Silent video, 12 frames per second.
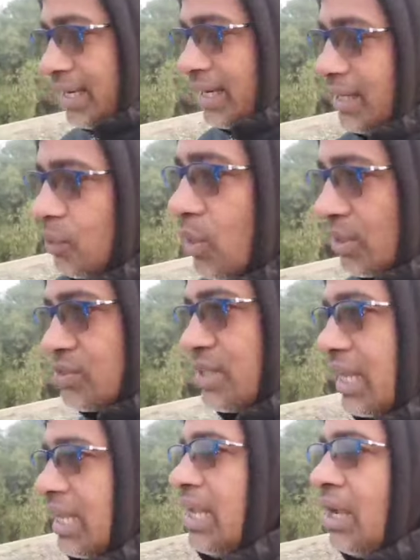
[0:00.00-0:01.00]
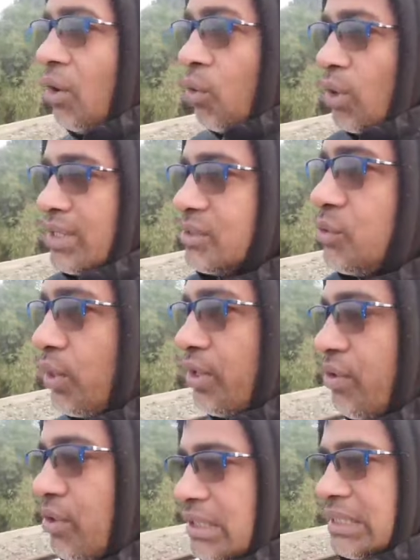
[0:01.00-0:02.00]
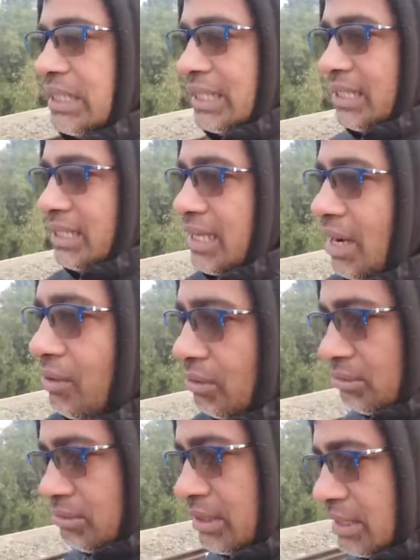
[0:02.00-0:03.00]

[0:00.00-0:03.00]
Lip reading: And what else? What is going on now?